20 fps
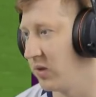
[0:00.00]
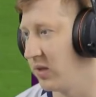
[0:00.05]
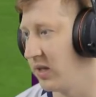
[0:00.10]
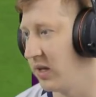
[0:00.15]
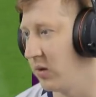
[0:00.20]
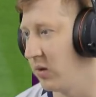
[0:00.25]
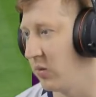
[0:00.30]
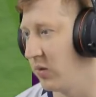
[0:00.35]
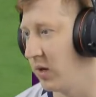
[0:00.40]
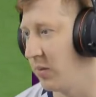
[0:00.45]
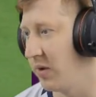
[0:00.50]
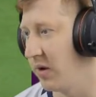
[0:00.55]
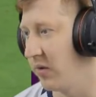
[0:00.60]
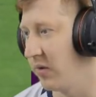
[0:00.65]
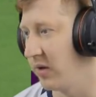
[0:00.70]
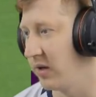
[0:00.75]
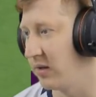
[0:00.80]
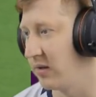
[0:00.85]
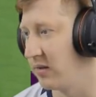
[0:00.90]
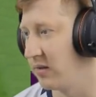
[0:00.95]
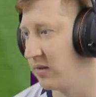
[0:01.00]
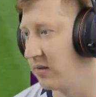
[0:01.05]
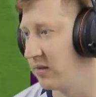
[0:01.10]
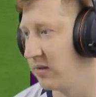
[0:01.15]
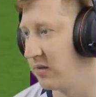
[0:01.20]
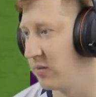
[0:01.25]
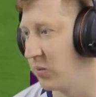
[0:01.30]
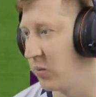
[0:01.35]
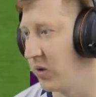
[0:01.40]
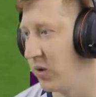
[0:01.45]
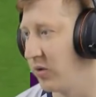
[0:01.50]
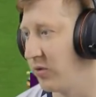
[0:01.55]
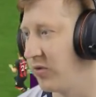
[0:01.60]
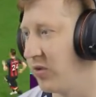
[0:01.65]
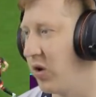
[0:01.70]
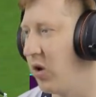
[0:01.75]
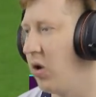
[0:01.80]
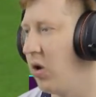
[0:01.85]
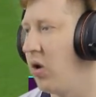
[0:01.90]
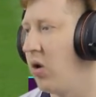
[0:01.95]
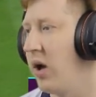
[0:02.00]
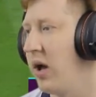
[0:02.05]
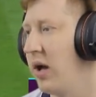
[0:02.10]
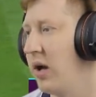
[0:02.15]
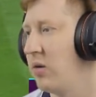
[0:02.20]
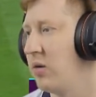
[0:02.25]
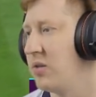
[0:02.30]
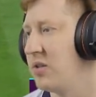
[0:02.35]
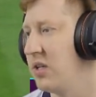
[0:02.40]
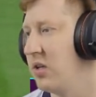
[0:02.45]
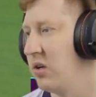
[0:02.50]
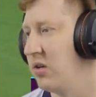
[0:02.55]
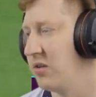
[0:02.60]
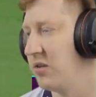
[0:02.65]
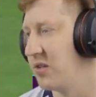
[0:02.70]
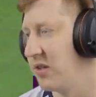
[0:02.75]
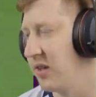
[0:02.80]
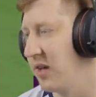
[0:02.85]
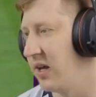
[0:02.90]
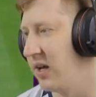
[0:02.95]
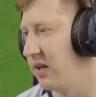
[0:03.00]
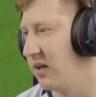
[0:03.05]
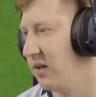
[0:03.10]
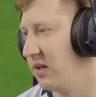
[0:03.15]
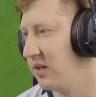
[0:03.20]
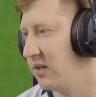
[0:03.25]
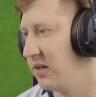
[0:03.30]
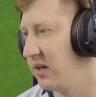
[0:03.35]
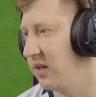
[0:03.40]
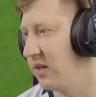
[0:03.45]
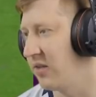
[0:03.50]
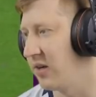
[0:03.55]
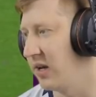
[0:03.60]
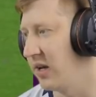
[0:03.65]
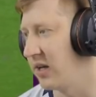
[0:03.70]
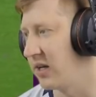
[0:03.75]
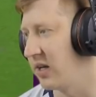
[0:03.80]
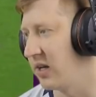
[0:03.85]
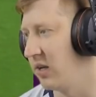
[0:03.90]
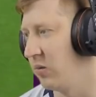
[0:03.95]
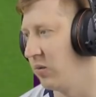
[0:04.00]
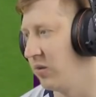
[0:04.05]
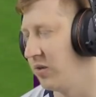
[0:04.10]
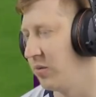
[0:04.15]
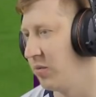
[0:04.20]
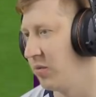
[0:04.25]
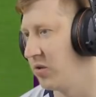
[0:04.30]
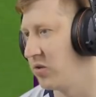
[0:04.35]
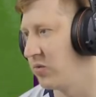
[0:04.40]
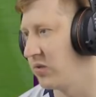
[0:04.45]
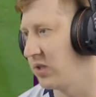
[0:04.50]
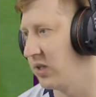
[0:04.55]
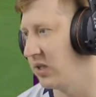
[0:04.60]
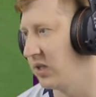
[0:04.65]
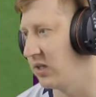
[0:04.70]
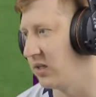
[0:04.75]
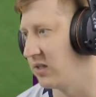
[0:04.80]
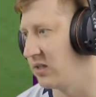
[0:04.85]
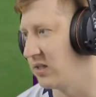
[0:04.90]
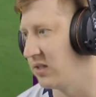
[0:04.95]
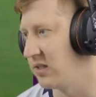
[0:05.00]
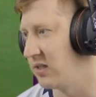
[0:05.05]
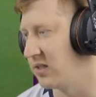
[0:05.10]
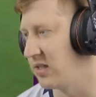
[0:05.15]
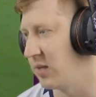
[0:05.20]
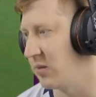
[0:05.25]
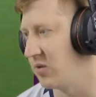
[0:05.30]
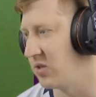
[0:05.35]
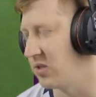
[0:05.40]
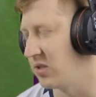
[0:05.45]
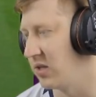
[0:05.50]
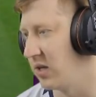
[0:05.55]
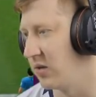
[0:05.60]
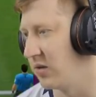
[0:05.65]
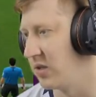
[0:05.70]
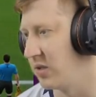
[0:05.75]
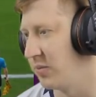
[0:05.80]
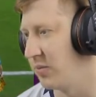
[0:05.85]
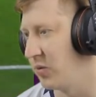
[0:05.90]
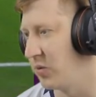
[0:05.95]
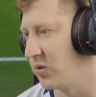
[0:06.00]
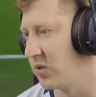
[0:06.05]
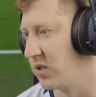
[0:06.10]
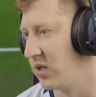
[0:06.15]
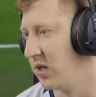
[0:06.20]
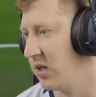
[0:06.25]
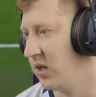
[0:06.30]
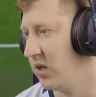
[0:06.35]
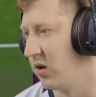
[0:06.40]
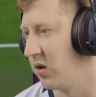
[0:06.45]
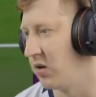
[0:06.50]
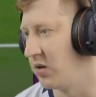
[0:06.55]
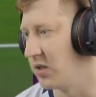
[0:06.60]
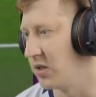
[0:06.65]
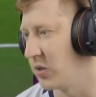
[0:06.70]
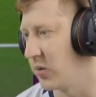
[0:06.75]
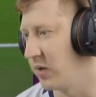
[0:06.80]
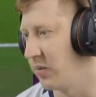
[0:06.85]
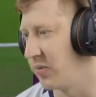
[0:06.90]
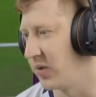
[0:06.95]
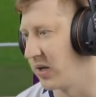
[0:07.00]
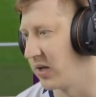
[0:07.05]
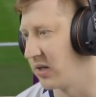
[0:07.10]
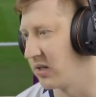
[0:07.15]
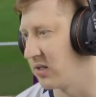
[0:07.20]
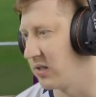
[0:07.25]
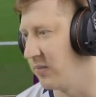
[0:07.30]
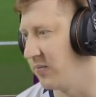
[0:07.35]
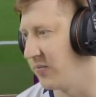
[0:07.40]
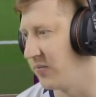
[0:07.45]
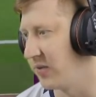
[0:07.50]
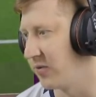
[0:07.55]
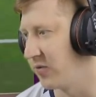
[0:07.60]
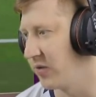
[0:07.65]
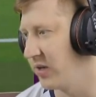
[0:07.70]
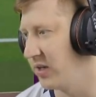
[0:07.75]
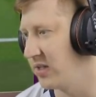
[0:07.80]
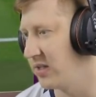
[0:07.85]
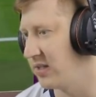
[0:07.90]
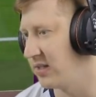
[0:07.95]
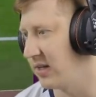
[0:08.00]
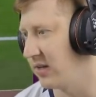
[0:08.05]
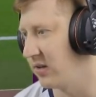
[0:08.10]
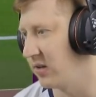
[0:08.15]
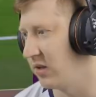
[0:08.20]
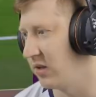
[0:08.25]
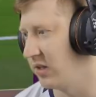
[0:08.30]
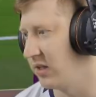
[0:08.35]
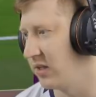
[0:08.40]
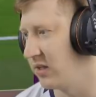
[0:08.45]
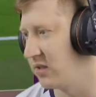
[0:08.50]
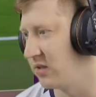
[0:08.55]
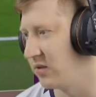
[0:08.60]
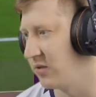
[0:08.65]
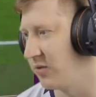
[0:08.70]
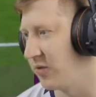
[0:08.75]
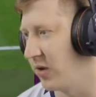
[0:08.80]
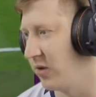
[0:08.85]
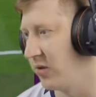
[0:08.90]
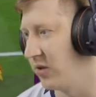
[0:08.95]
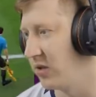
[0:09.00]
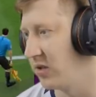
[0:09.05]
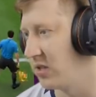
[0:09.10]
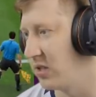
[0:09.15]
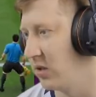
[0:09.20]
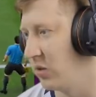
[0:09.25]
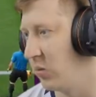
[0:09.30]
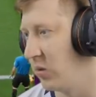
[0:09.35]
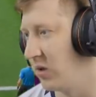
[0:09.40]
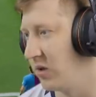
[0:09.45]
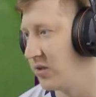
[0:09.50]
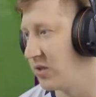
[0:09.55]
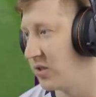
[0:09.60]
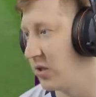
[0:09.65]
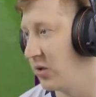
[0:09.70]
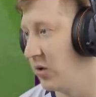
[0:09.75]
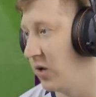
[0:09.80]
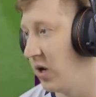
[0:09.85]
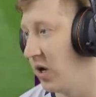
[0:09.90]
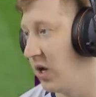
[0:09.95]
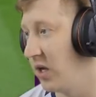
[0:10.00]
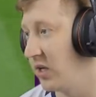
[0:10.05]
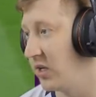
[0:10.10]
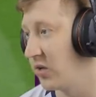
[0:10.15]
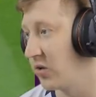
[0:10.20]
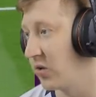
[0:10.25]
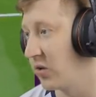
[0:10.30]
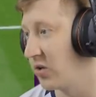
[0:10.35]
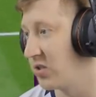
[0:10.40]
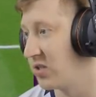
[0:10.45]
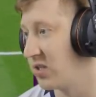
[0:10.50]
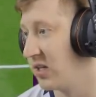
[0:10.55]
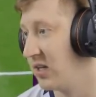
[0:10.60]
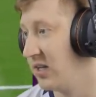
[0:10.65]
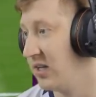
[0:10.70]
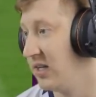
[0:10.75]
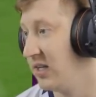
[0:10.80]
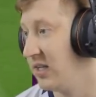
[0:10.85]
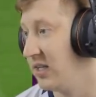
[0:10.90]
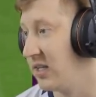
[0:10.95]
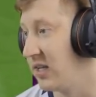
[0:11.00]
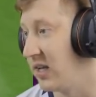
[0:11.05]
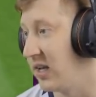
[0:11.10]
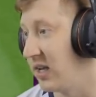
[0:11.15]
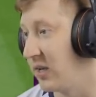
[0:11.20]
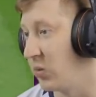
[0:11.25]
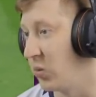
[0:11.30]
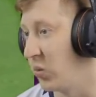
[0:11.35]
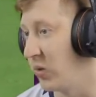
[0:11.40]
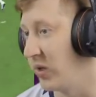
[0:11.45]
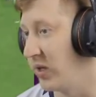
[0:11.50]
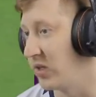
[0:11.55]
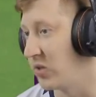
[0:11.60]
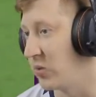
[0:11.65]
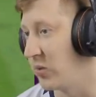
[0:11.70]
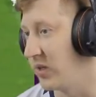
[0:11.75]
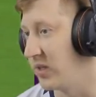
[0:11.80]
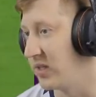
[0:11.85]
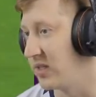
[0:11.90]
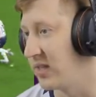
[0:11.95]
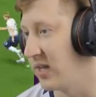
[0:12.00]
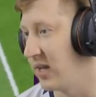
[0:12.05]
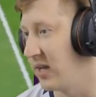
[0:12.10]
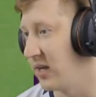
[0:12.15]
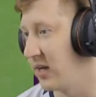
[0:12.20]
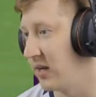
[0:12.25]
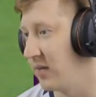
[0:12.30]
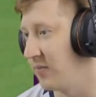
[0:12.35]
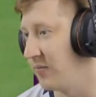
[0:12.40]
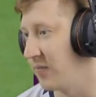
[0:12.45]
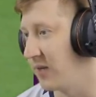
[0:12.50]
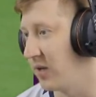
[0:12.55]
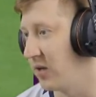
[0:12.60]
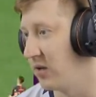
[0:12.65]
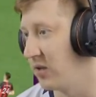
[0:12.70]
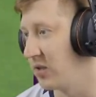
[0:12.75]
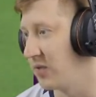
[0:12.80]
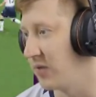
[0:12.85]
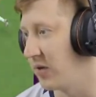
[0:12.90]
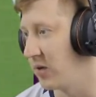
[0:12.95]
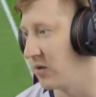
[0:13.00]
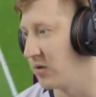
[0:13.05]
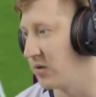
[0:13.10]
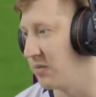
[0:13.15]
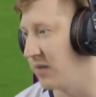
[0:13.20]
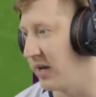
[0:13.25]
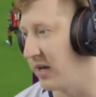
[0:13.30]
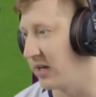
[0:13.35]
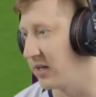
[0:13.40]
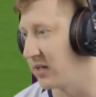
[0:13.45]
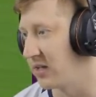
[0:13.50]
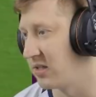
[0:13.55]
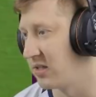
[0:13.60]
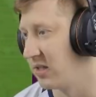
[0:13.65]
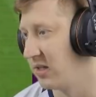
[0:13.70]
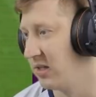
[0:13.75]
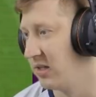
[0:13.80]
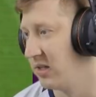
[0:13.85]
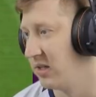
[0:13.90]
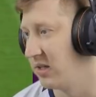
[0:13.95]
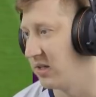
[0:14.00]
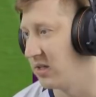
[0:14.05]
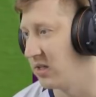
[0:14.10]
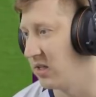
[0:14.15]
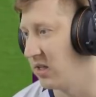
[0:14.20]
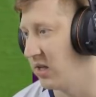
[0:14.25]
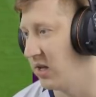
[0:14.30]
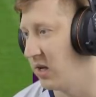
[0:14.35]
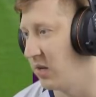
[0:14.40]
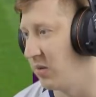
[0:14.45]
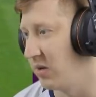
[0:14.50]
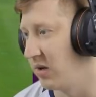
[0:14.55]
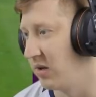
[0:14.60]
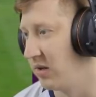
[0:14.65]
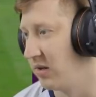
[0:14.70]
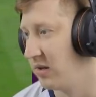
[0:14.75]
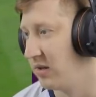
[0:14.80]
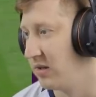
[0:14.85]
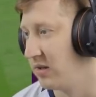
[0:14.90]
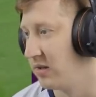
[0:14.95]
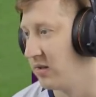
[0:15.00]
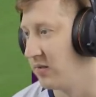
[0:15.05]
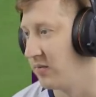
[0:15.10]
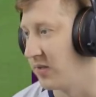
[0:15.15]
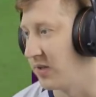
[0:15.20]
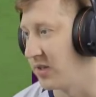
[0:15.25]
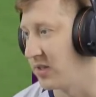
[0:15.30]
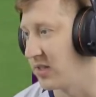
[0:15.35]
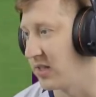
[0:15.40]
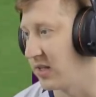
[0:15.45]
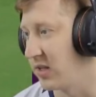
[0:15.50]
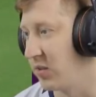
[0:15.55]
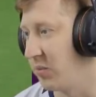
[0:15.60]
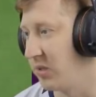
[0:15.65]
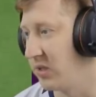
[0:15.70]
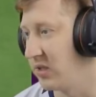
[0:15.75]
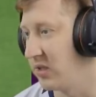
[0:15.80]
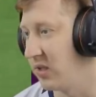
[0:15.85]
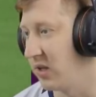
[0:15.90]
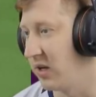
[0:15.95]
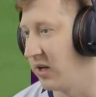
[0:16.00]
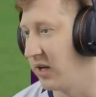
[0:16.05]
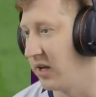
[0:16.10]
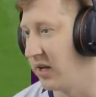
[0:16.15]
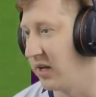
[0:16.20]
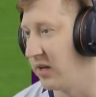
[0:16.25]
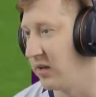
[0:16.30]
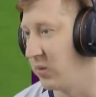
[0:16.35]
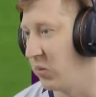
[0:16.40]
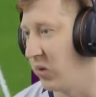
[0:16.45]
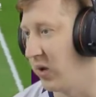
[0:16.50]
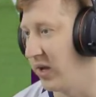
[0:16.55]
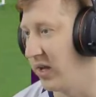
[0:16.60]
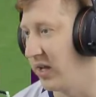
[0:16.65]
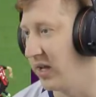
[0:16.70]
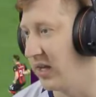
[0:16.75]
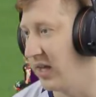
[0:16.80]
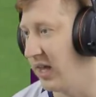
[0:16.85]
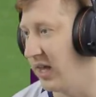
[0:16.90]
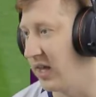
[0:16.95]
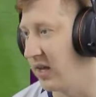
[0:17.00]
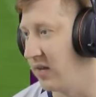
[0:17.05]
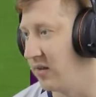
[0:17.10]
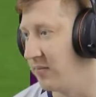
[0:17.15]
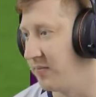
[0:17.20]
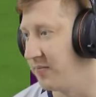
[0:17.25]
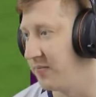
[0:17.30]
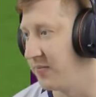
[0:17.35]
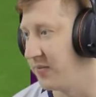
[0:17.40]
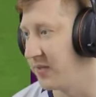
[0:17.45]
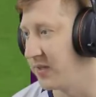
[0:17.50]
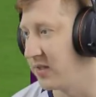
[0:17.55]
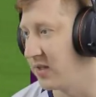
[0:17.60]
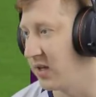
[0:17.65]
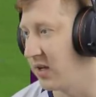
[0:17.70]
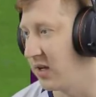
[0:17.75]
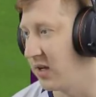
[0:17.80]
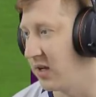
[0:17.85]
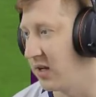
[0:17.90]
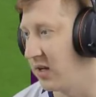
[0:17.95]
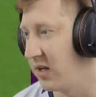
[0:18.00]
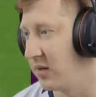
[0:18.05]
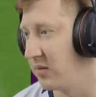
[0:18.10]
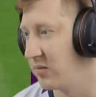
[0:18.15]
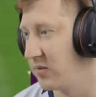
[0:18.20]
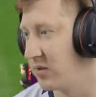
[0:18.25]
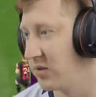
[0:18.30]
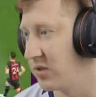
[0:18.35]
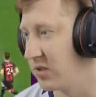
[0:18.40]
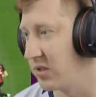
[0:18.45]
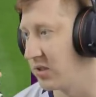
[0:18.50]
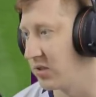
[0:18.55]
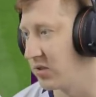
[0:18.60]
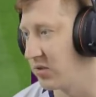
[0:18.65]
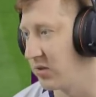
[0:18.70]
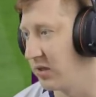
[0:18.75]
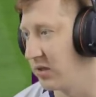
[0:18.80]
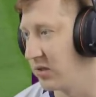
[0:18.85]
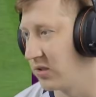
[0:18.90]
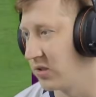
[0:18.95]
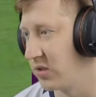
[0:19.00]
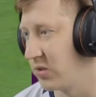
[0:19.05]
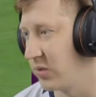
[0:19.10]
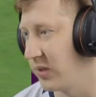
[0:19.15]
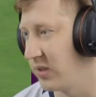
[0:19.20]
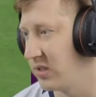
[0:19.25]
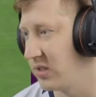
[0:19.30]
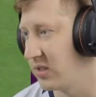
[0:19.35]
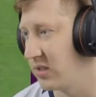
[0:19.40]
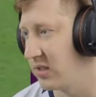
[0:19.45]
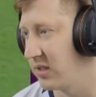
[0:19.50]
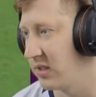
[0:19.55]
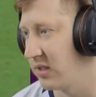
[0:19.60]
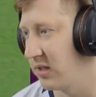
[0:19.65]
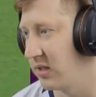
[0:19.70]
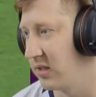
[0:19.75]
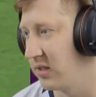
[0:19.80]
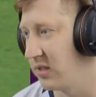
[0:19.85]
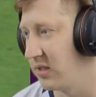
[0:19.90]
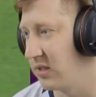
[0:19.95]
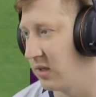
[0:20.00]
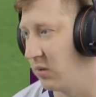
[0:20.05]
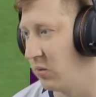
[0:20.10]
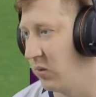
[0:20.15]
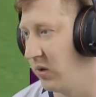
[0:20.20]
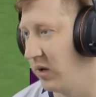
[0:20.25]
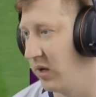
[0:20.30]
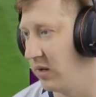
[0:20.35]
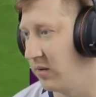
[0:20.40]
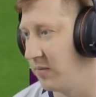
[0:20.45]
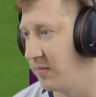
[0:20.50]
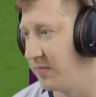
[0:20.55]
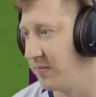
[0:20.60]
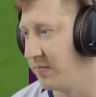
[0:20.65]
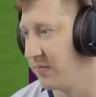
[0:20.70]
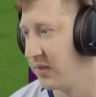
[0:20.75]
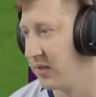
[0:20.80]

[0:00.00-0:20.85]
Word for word: Win that. Well up, Eric. Wilf. Oh, how has he gotten to that? Nathan Ake with the most ridiculous interception there as the ball was on its way past him. Fraser the line here to Defoe. Nice little 1 2. Uh, Early cross. And Winks wins the header. Only as far as Max. Is Lerma. Nice tackle by Dier. And away again. Zaha just going to try and twist. And he's done well.